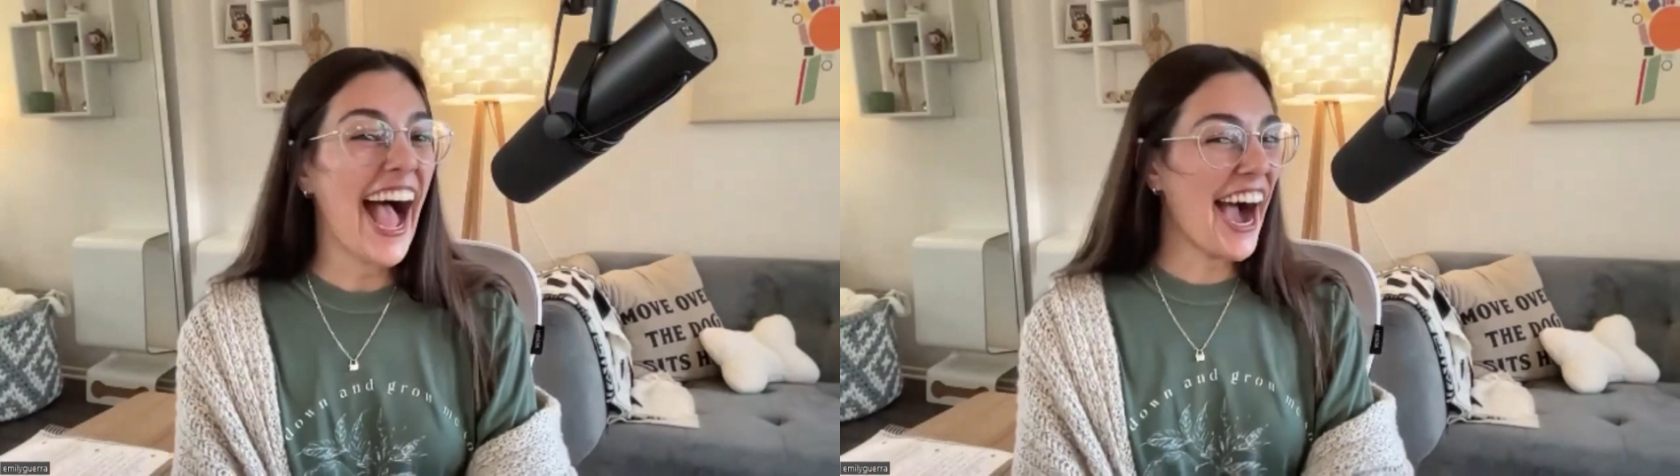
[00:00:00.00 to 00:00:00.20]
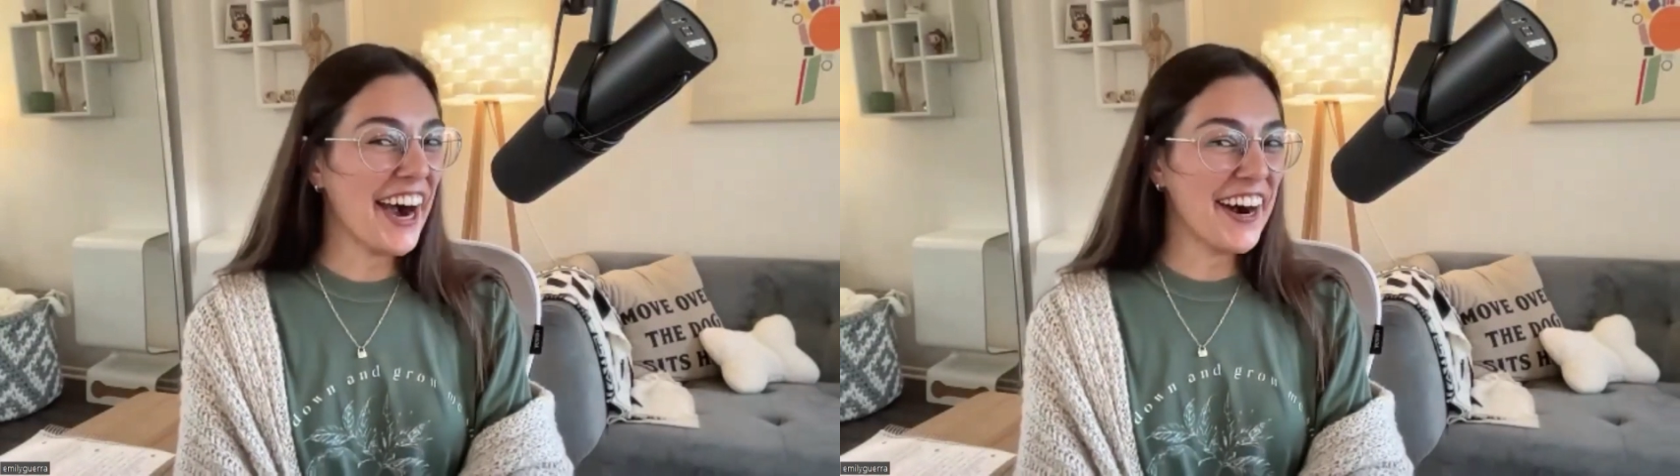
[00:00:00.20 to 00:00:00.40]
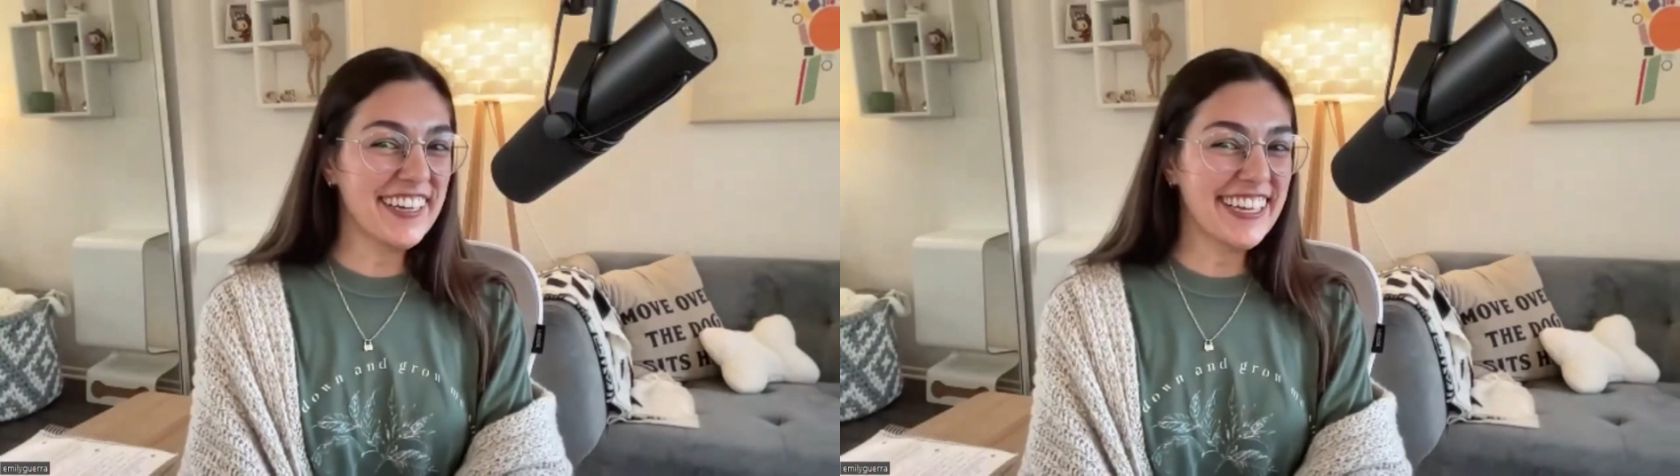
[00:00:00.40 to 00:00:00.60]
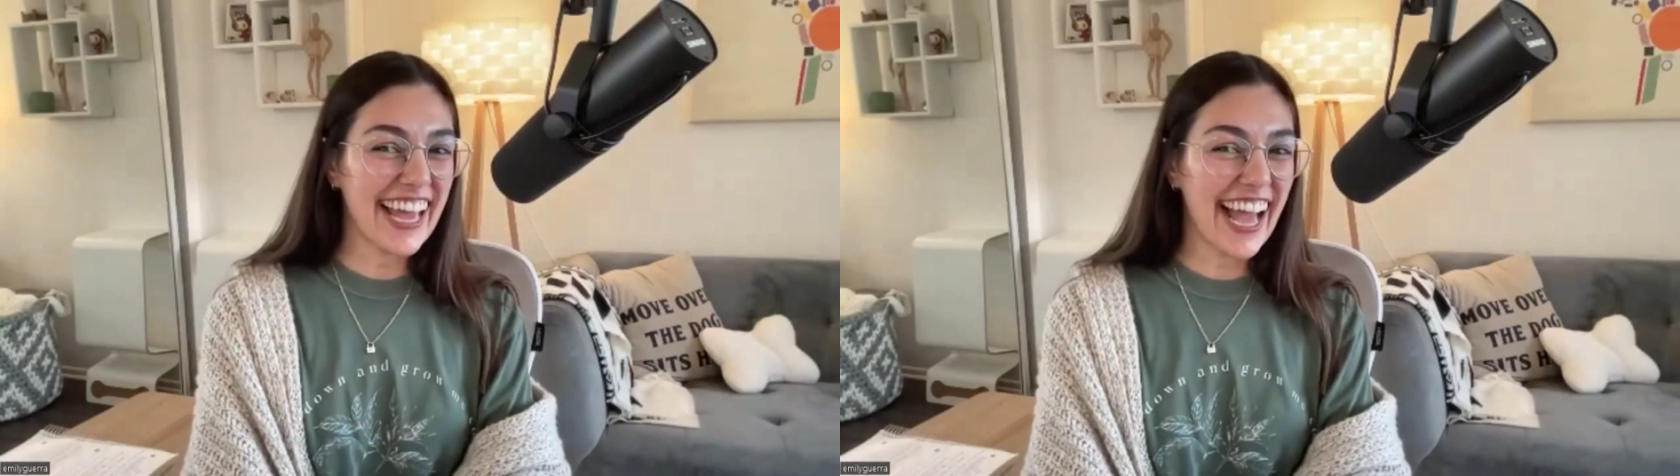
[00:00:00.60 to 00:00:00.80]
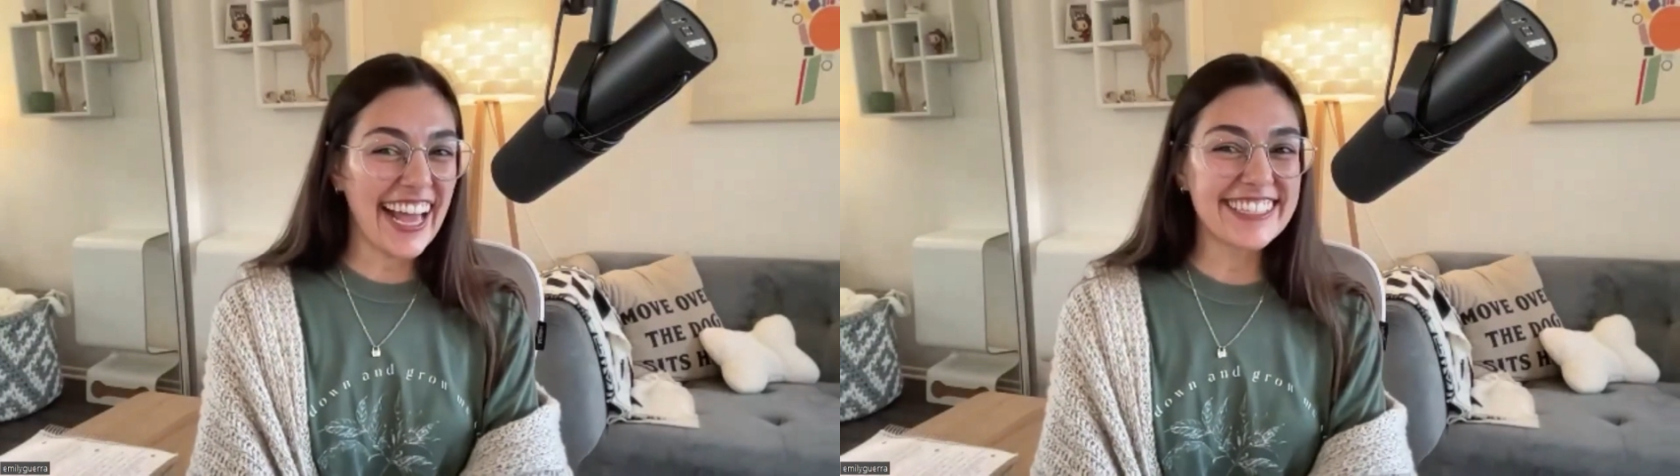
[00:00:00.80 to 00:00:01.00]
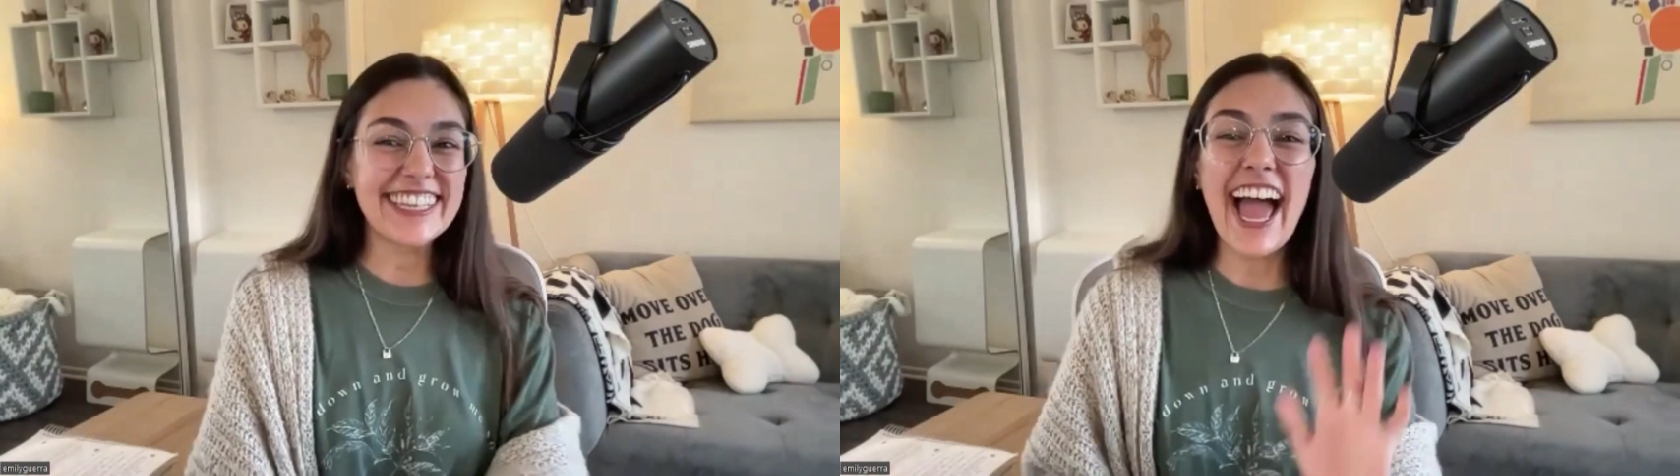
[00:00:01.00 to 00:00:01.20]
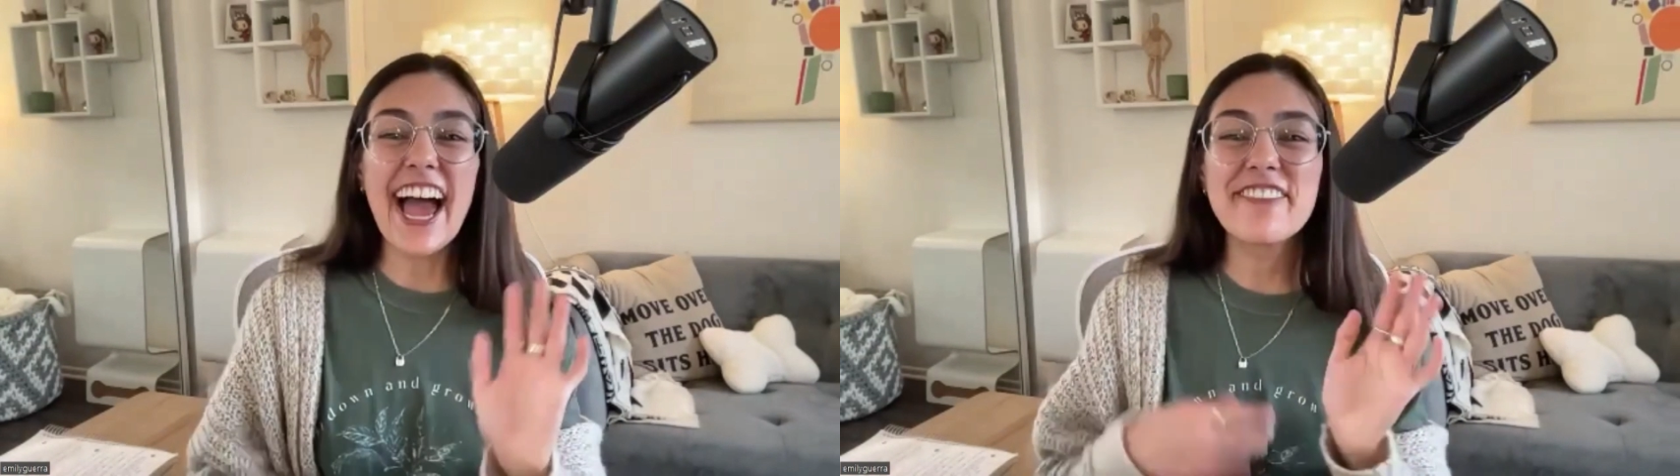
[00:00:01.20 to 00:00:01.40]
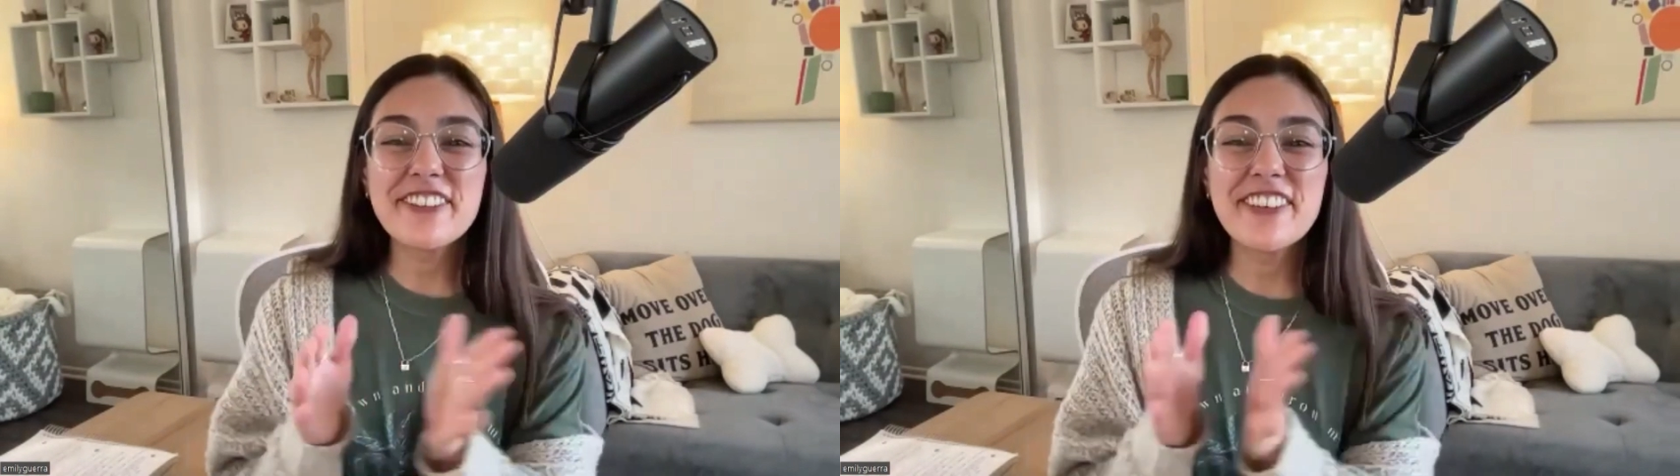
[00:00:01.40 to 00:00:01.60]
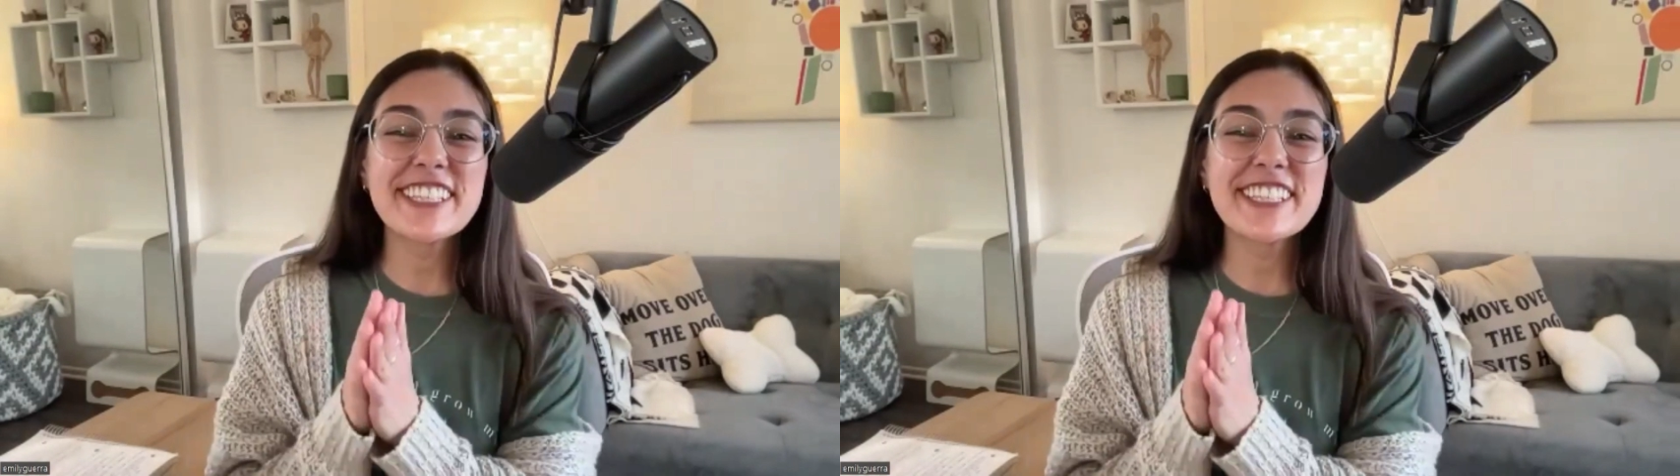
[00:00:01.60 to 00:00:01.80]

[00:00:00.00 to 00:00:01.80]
Oh, yes. Everyone is